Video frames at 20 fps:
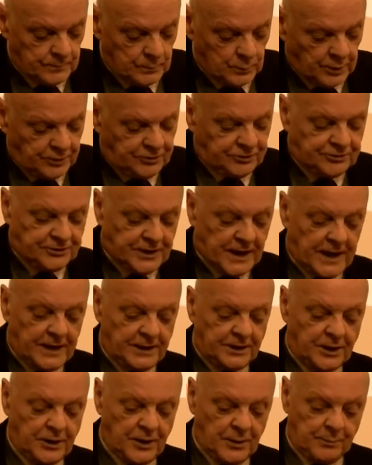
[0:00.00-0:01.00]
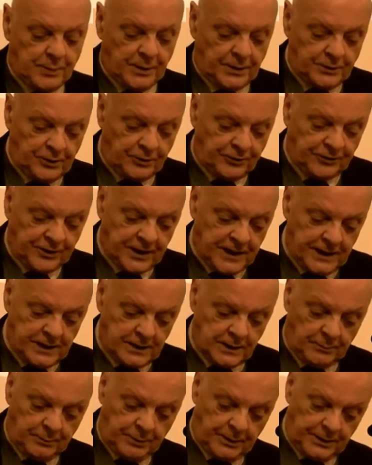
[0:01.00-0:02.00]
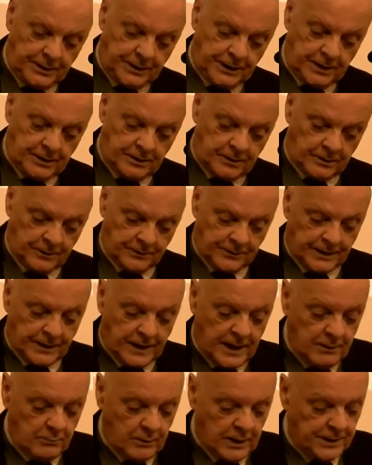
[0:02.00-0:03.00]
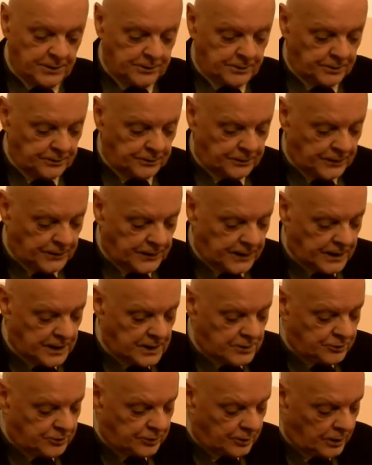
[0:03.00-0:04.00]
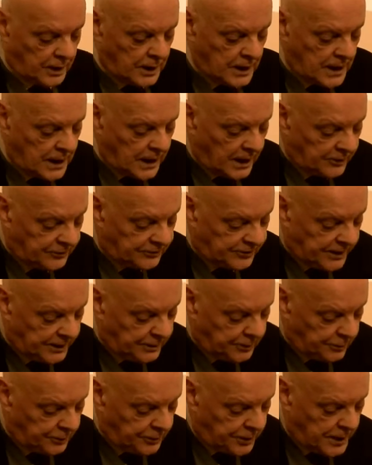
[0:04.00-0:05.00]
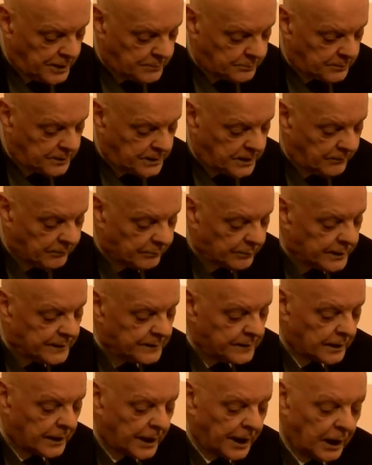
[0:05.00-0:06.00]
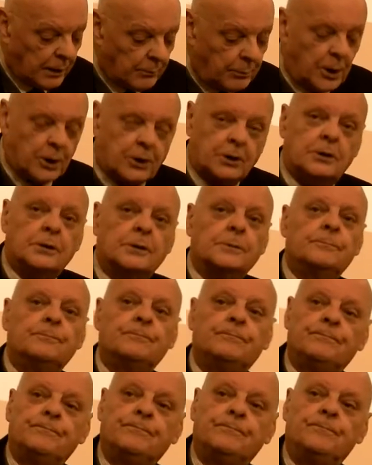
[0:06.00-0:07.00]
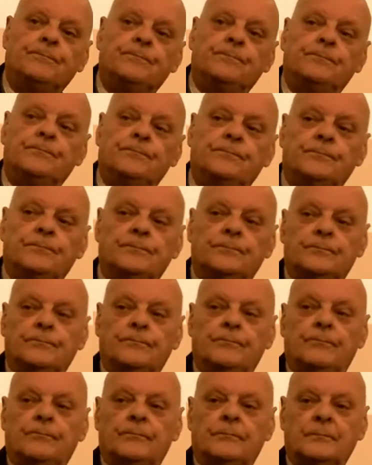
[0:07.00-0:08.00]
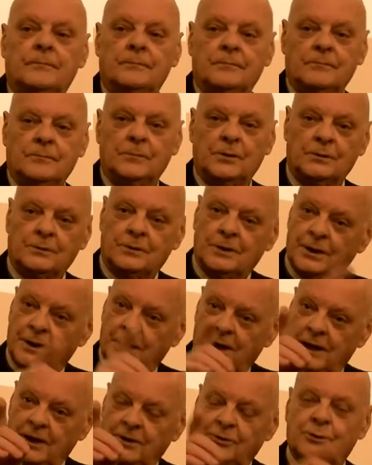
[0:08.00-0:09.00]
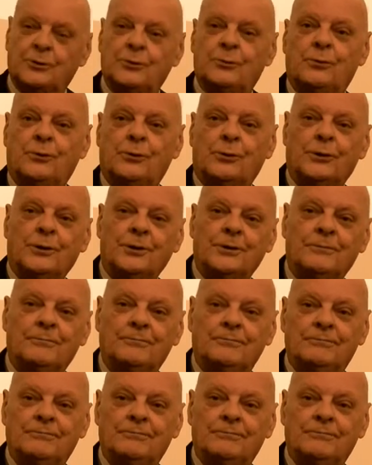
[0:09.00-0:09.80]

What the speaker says: which standeth upon the sea and upon the earth. And I went unto the angel and said unto him, give me the little book. You've got to ask for it.